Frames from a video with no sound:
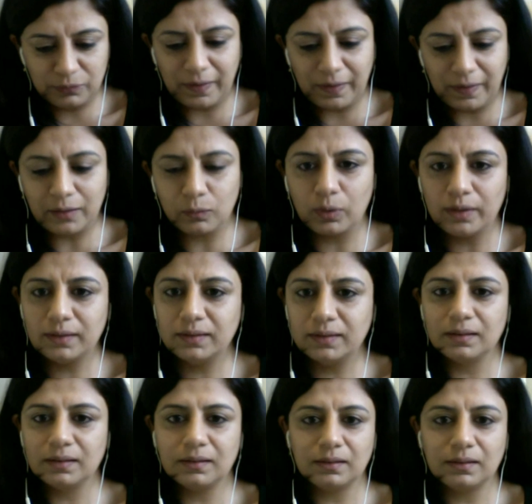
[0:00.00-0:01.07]
find
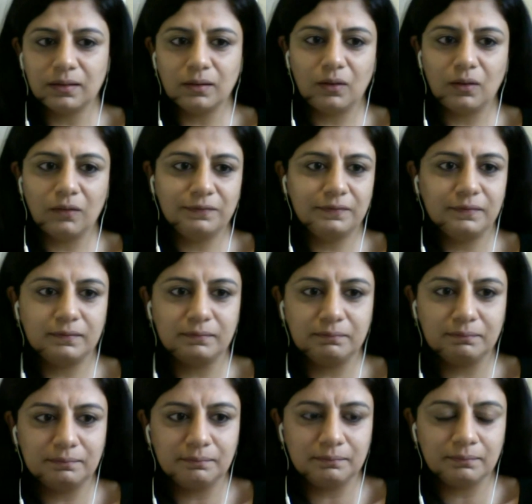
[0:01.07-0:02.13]
voices of
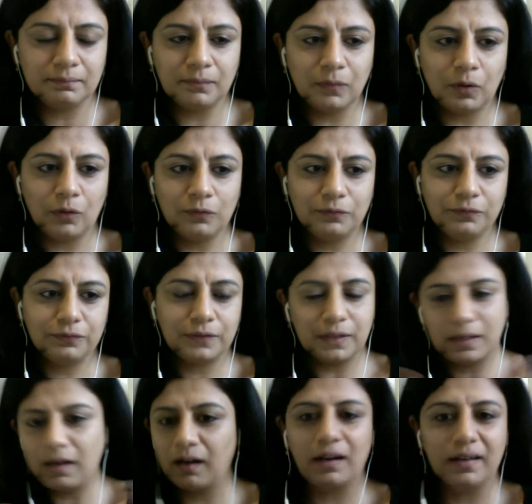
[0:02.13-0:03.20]
the
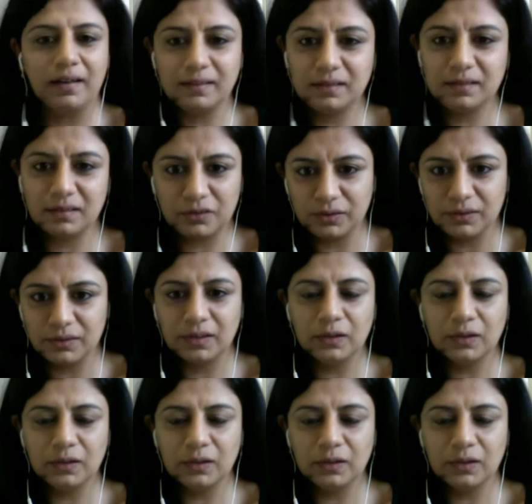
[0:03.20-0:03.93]
Naga insurgency.